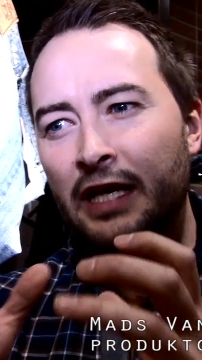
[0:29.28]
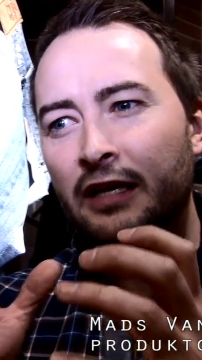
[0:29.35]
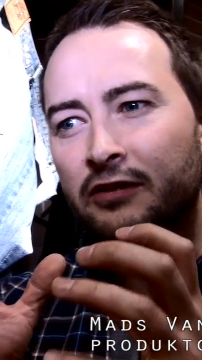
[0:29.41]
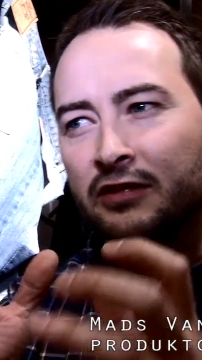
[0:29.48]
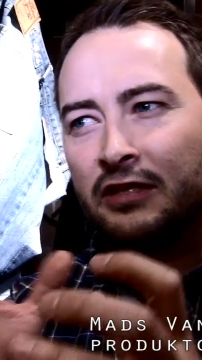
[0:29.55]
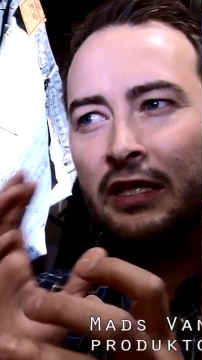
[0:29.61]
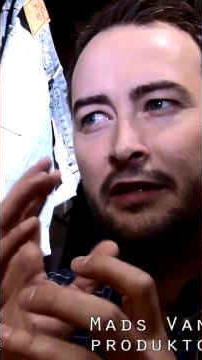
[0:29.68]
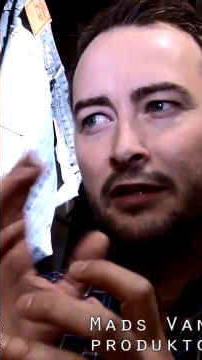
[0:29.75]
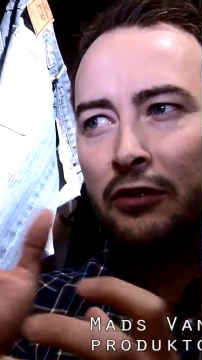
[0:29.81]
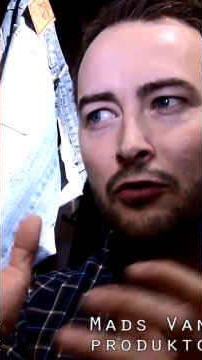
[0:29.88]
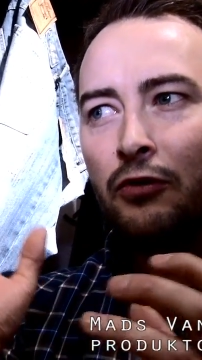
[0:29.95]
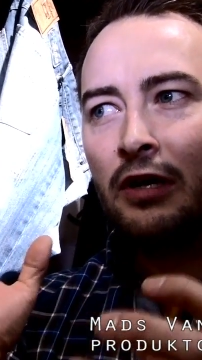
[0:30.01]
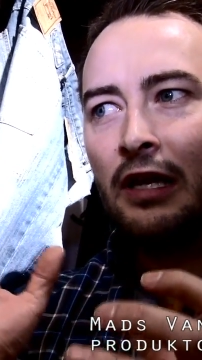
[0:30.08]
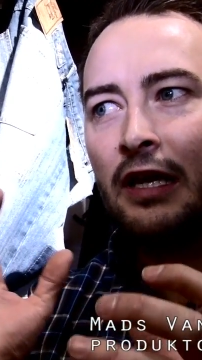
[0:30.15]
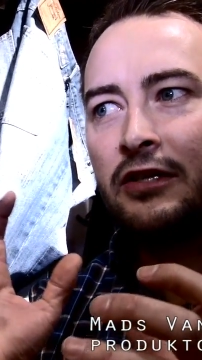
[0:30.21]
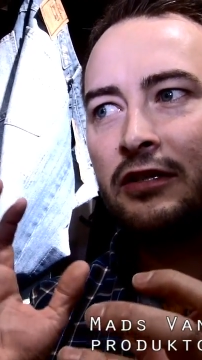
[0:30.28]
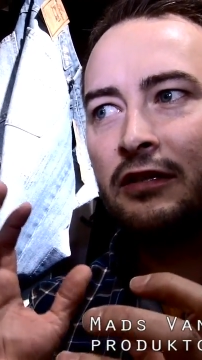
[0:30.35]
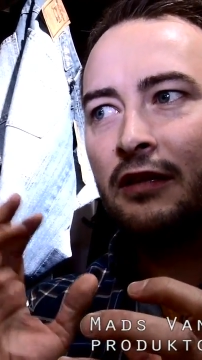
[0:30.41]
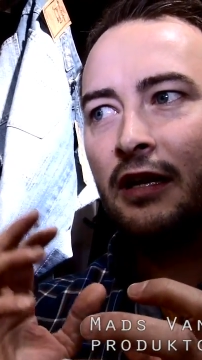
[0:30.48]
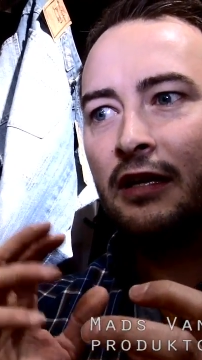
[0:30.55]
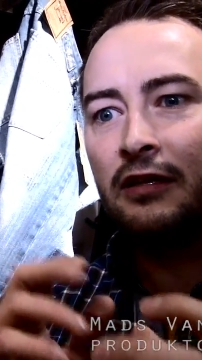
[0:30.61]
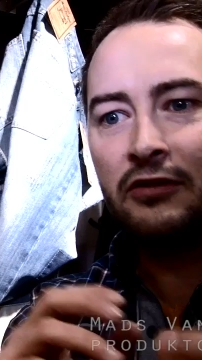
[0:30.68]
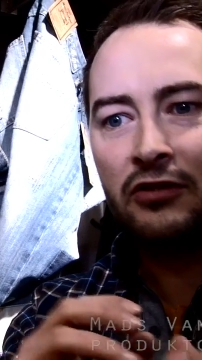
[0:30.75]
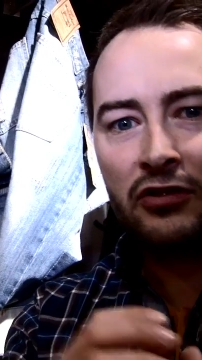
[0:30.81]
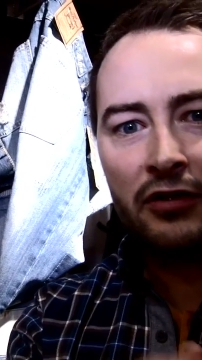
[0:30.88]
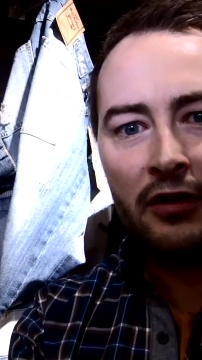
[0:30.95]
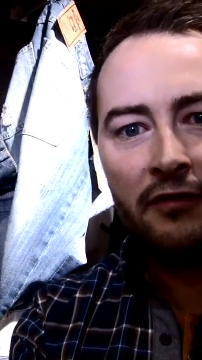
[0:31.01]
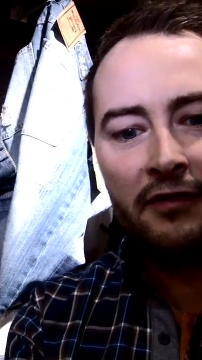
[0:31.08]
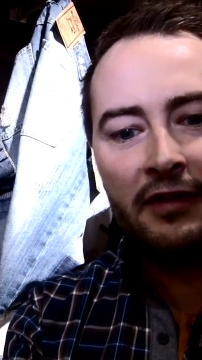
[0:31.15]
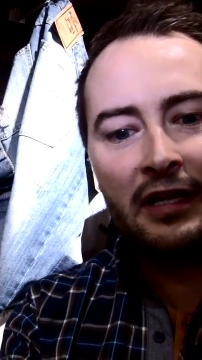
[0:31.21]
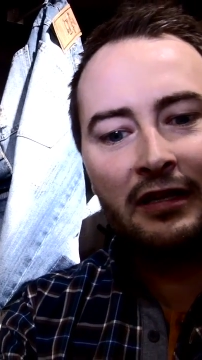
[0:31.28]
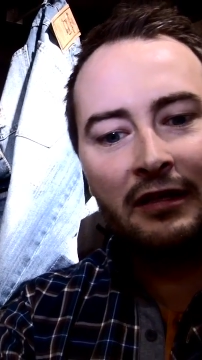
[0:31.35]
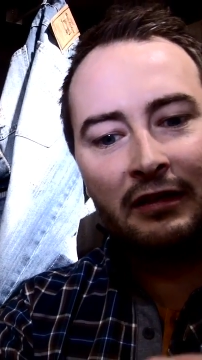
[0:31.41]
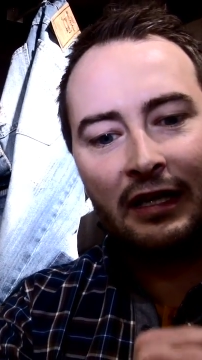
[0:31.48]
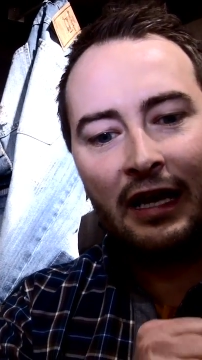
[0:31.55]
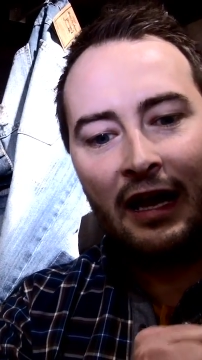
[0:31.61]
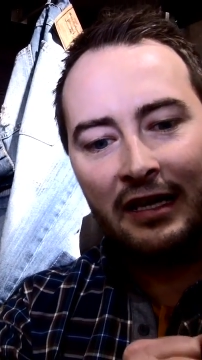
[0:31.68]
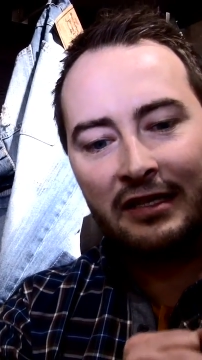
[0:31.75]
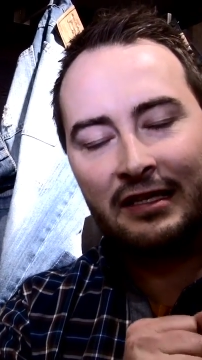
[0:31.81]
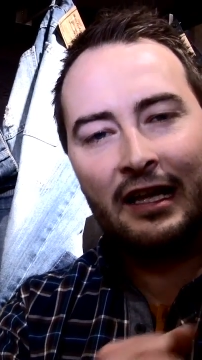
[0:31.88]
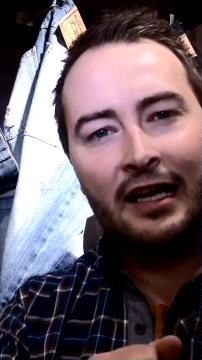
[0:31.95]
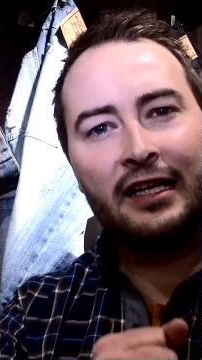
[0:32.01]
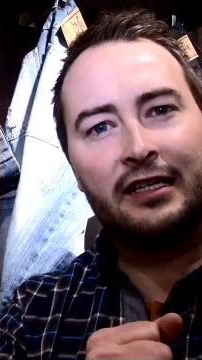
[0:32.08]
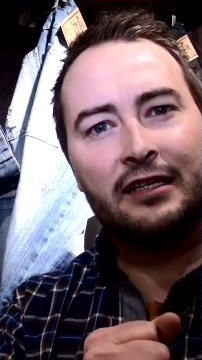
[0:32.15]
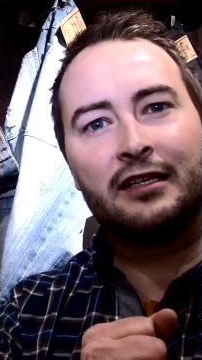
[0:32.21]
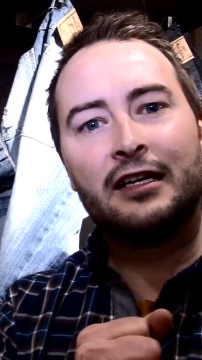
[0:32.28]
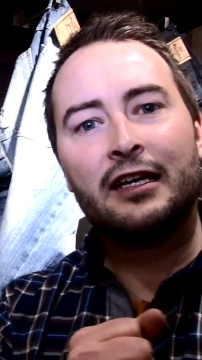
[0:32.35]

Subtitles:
see the new collection that it's stuff that the guys like.